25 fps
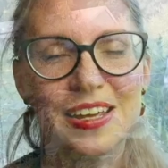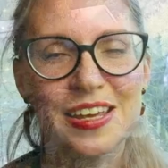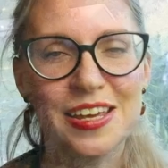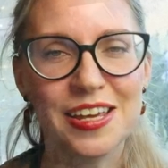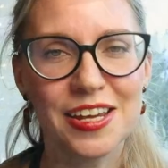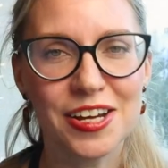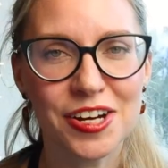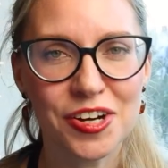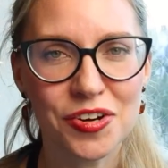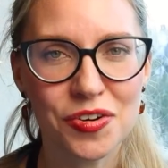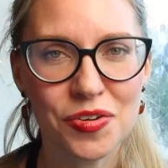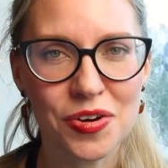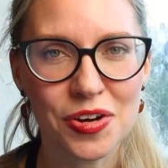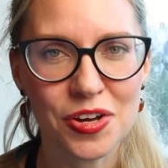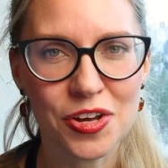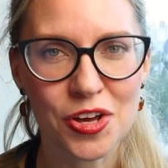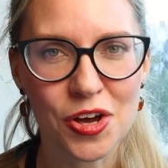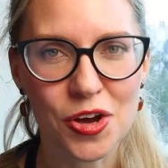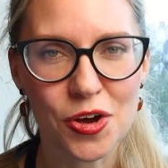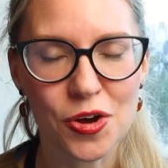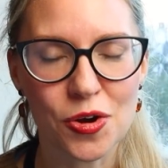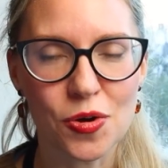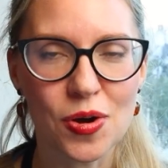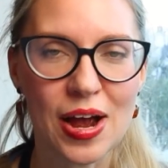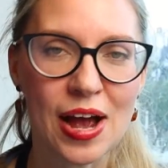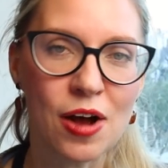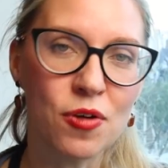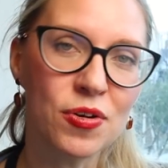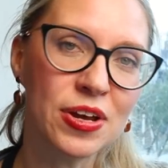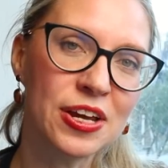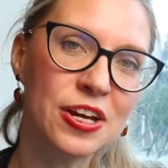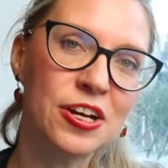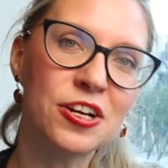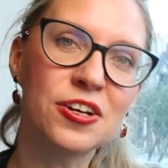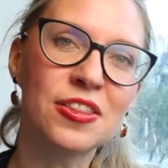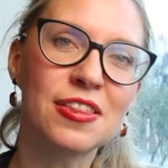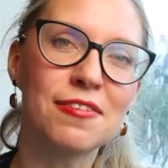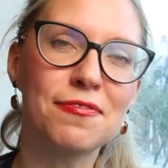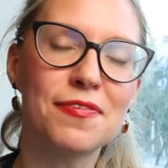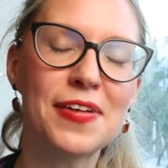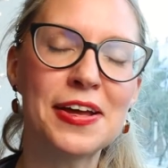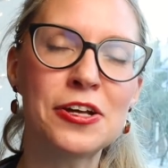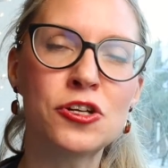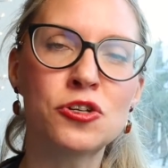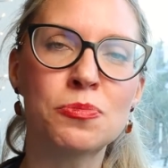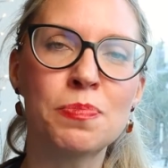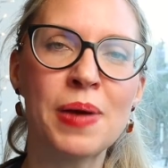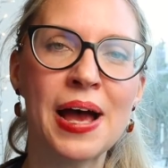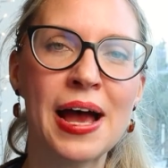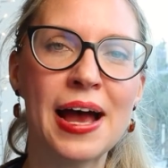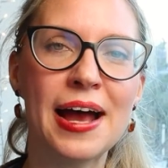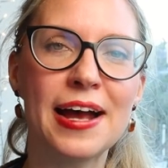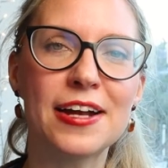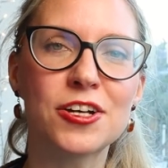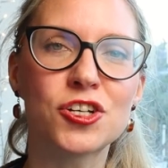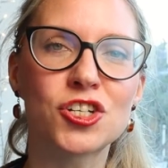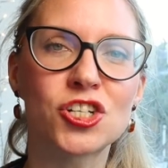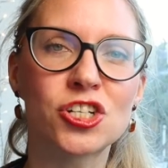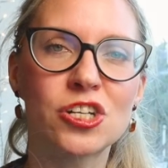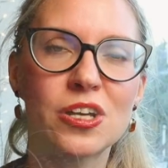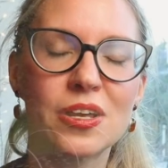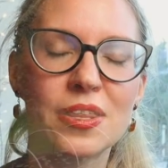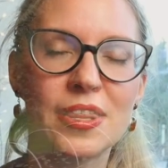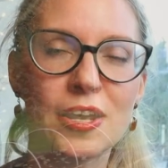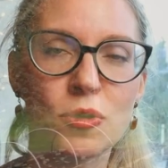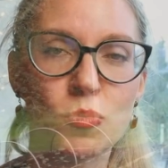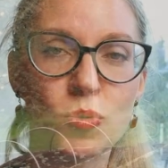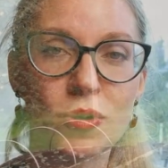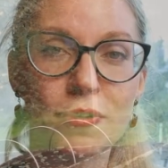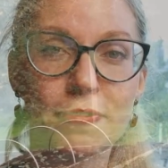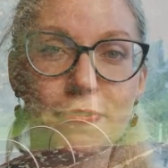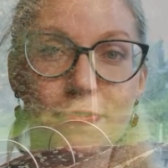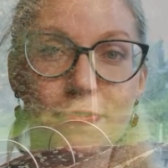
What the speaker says: year ago, out here in the veg patch, there were